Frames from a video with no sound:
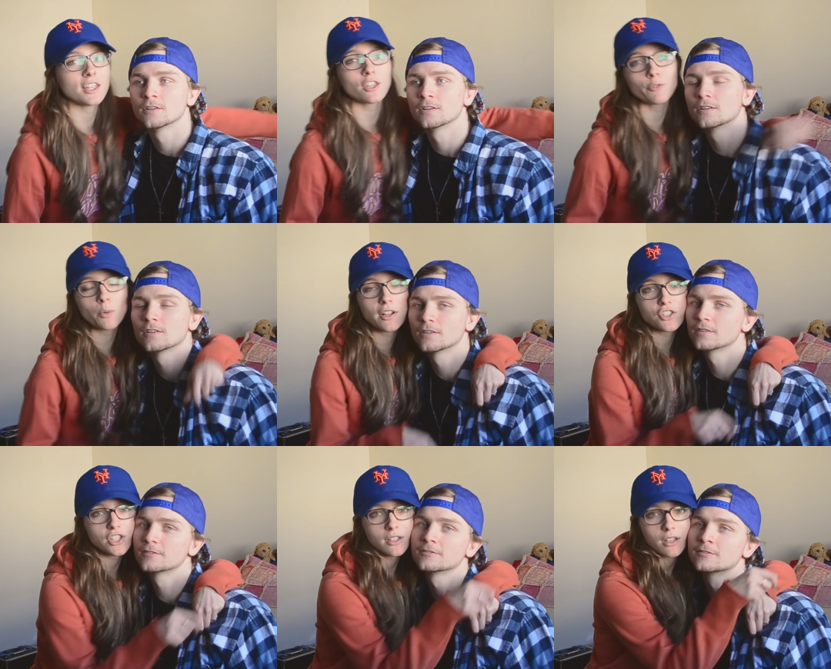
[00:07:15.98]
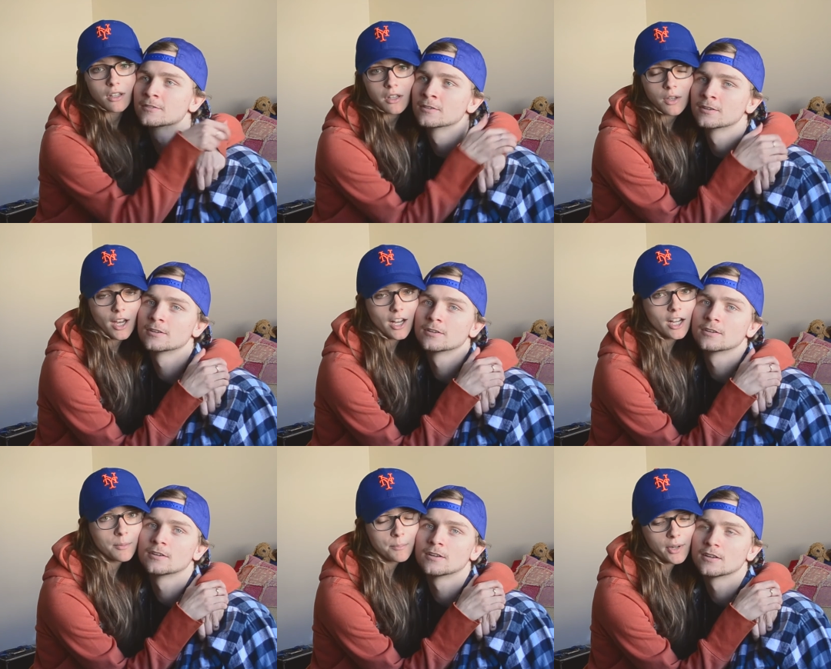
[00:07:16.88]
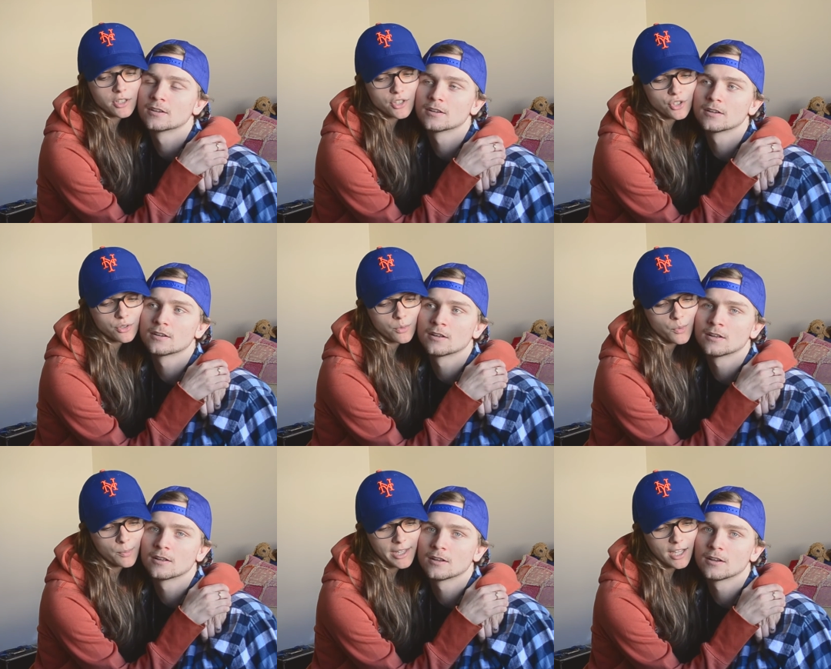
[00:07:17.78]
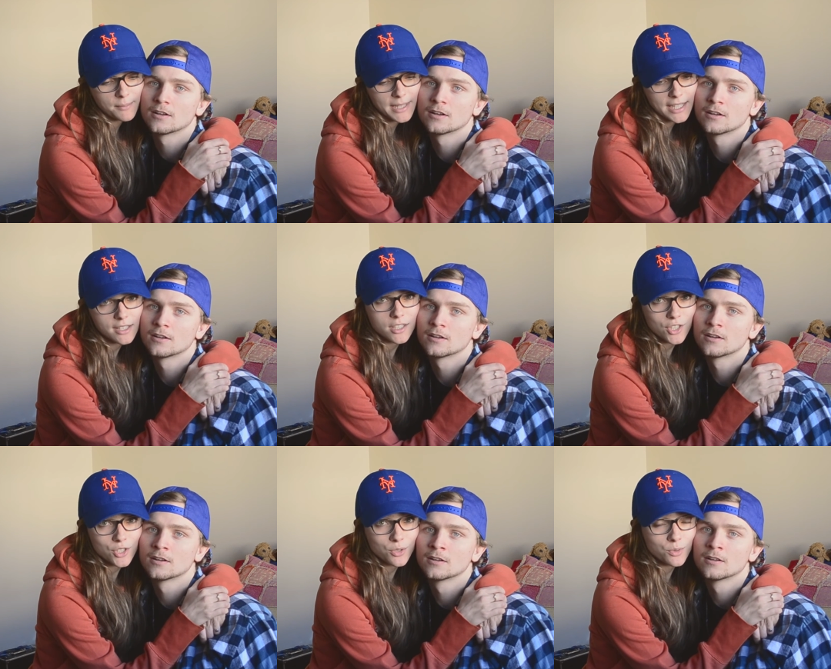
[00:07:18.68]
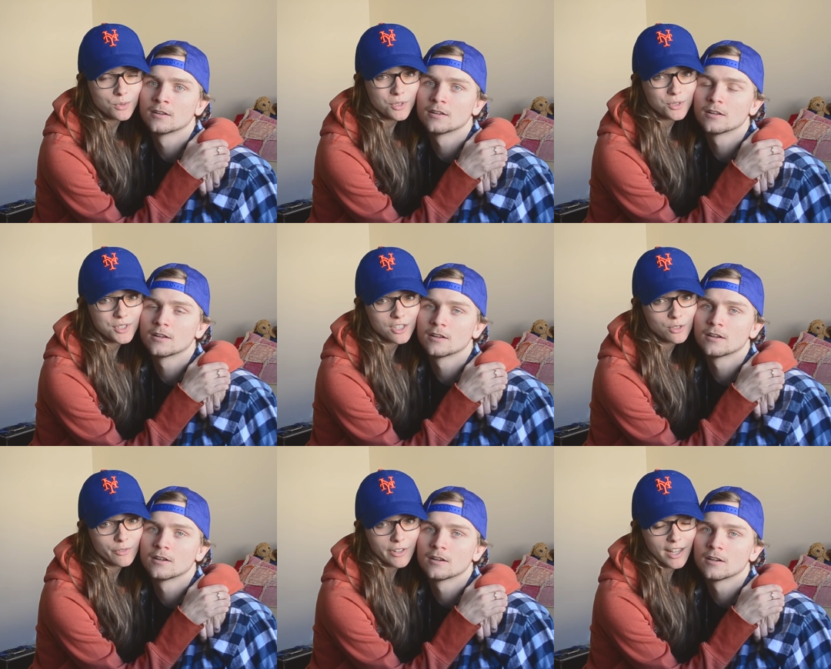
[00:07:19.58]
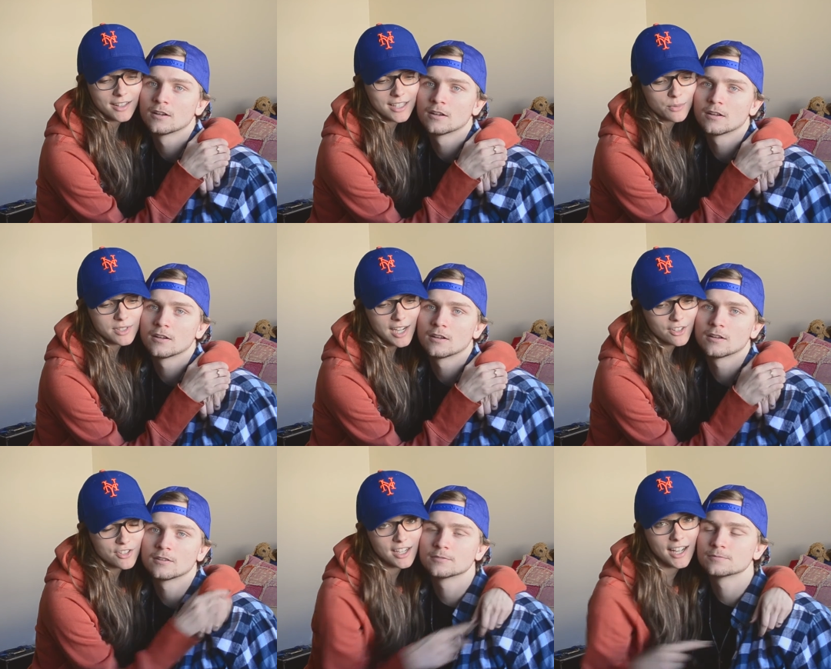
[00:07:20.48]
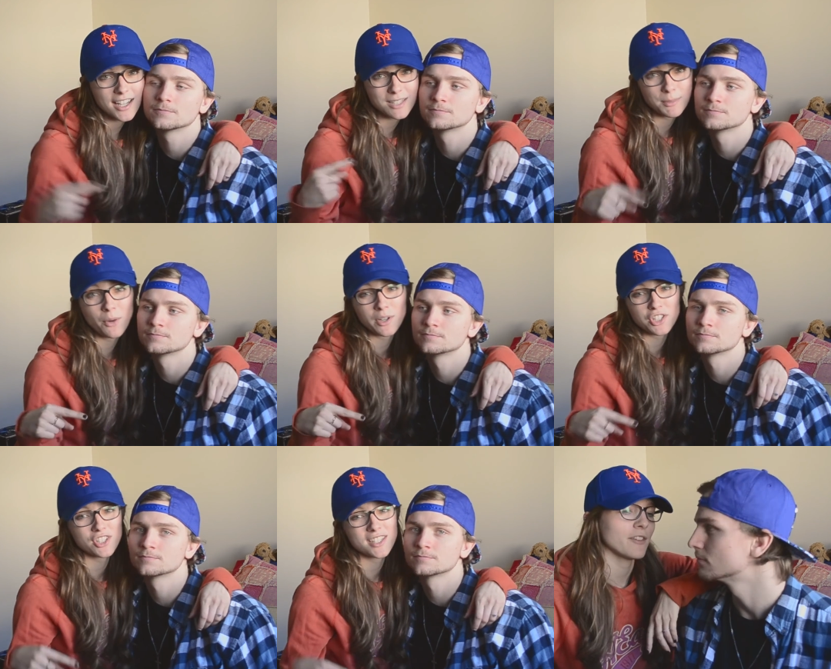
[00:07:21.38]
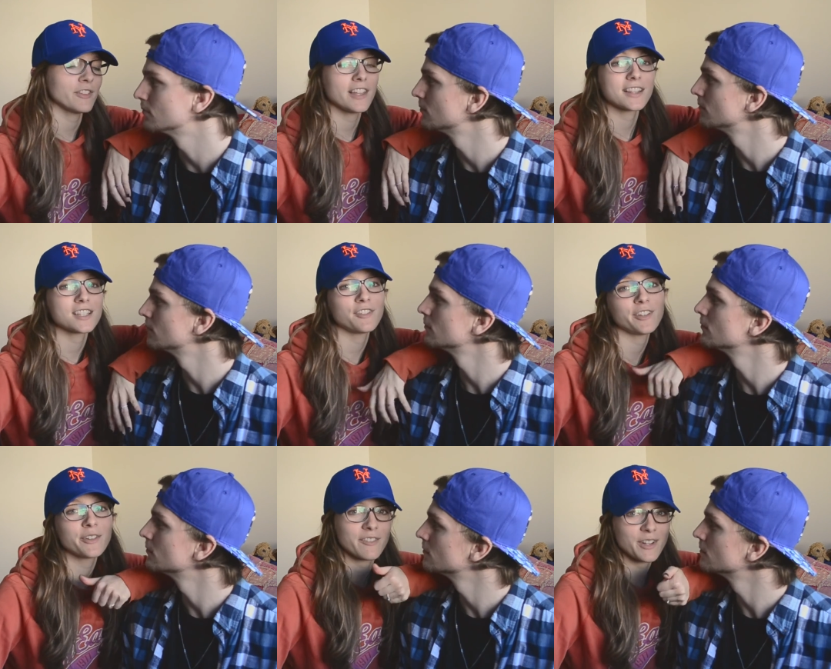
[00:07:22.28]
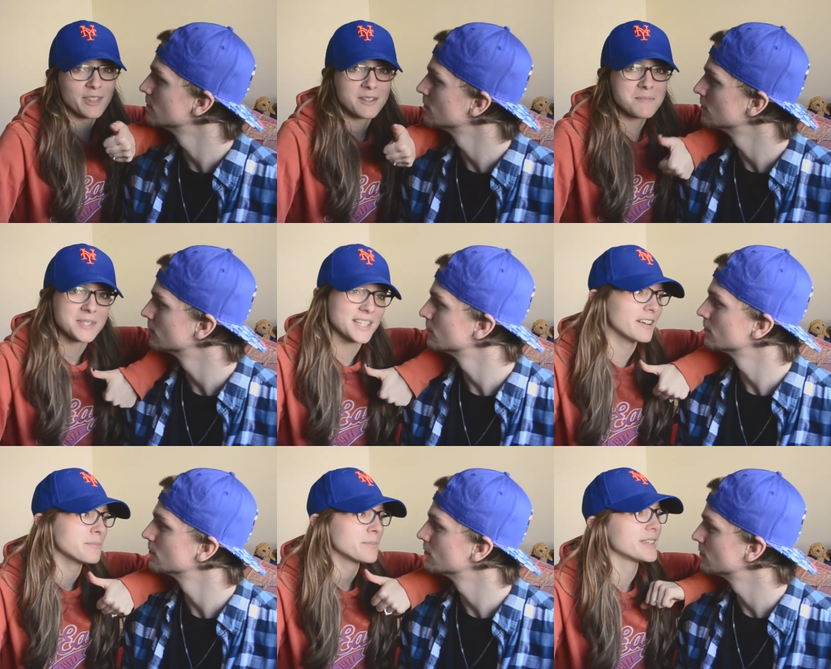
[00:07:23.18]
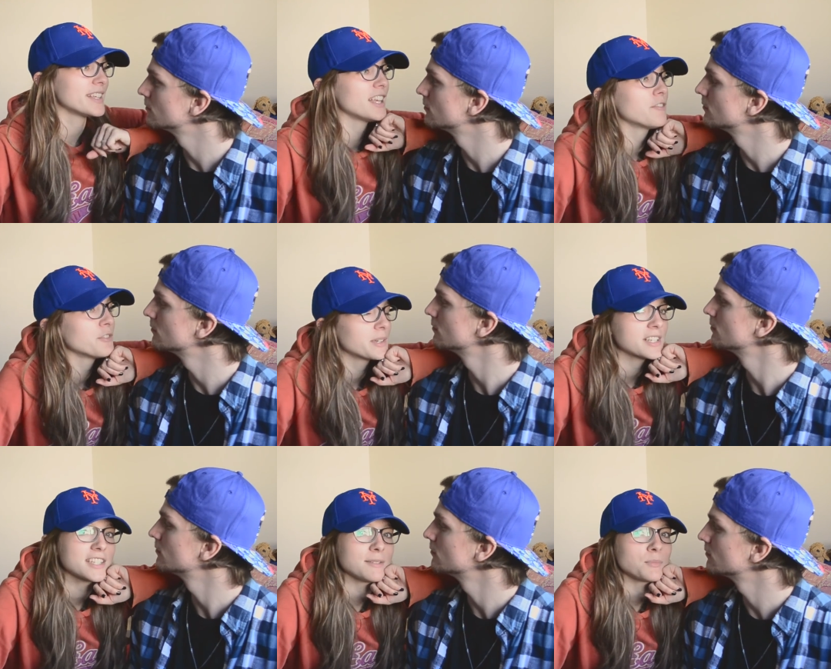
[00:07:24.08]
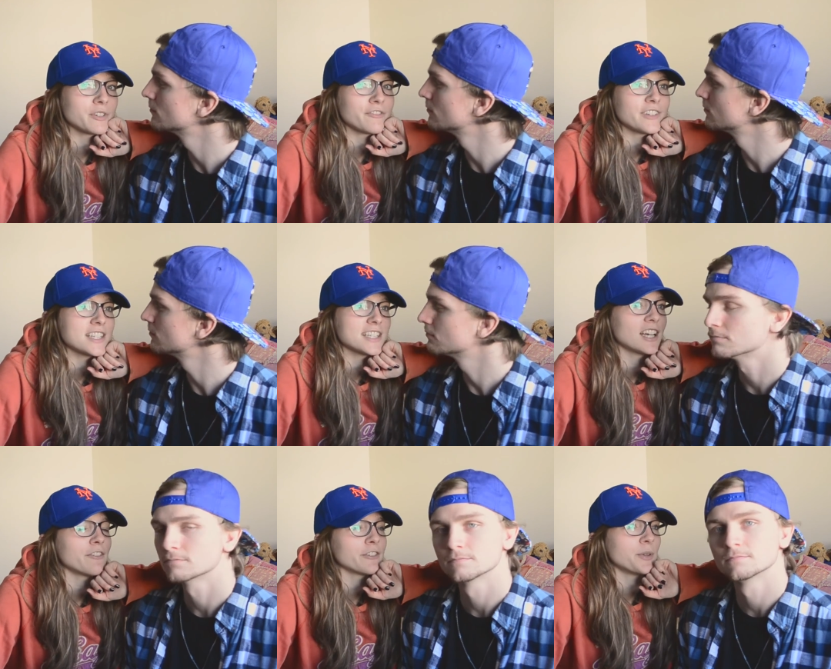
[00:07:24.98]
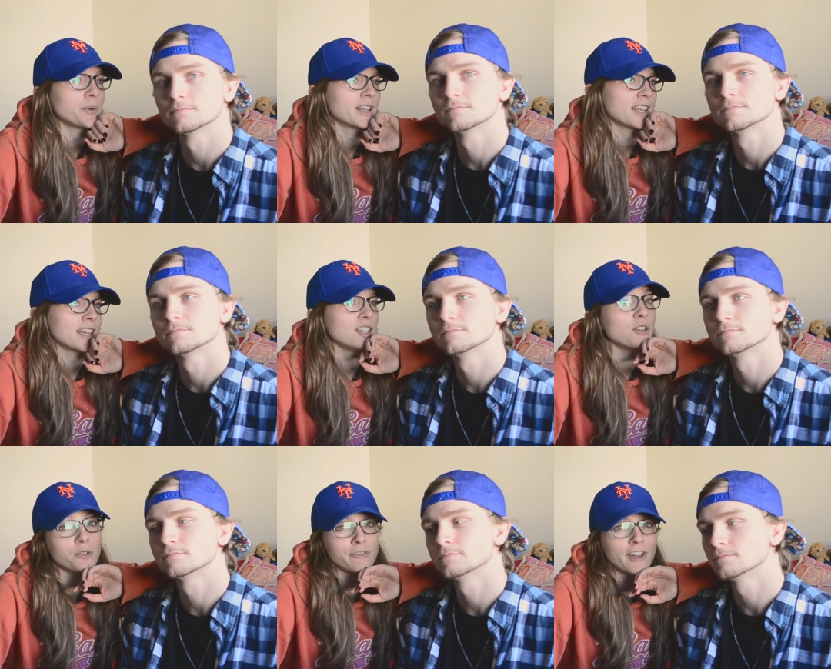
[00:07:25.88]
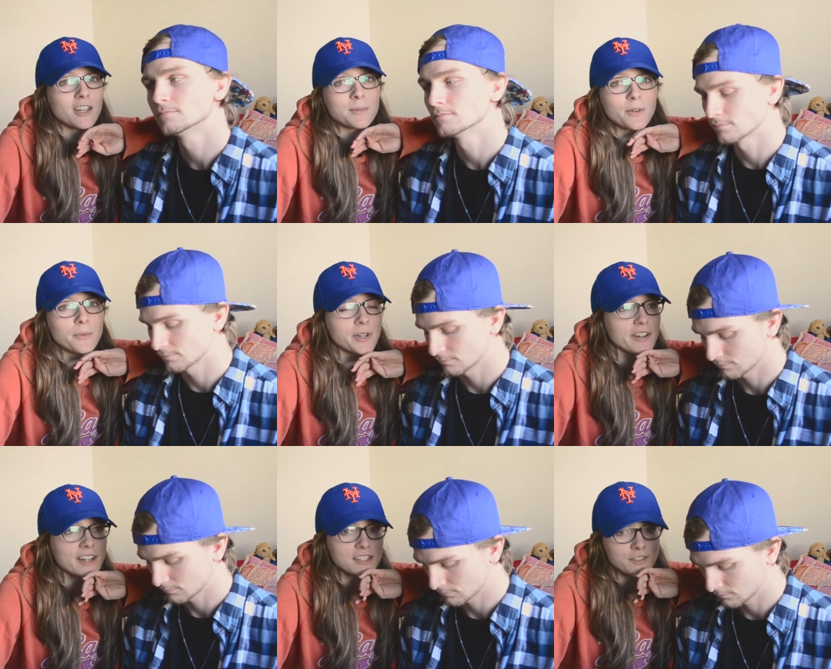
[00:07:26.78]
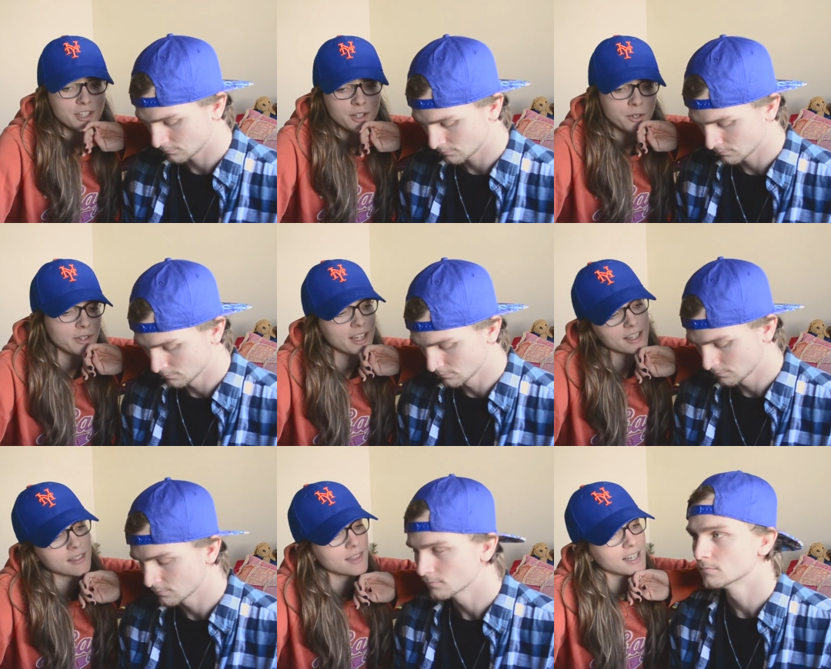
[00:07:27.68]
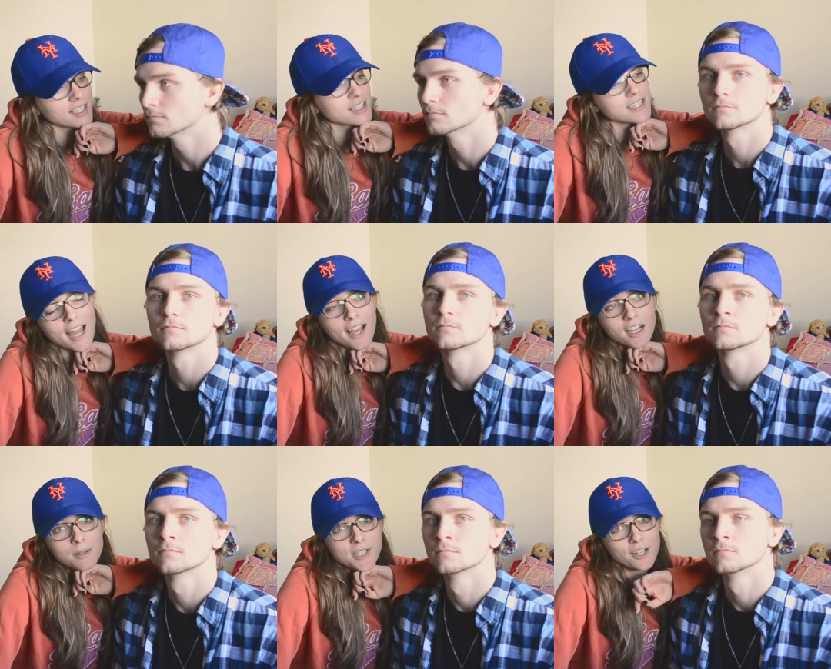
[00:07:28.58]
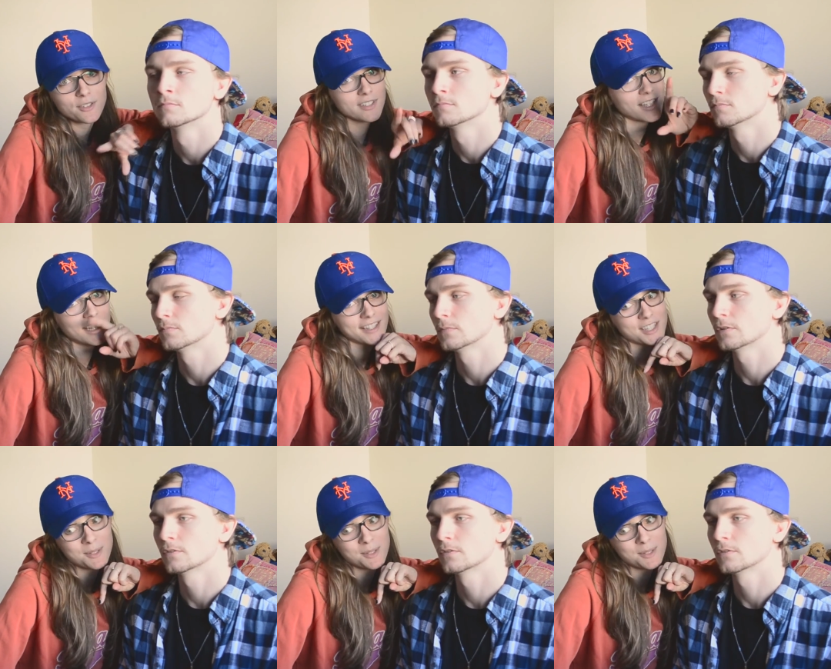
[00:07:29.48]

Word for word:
Speaker 1: thank you for watching. Um, part two will be coming soon, so stay tuned for that. That's when Tyler's gonna ask me questions. If you like this video, give it a thumbs up. If you wanna see more fun stuff and you wanna get notified about when our next video, like the next tag comes out, click the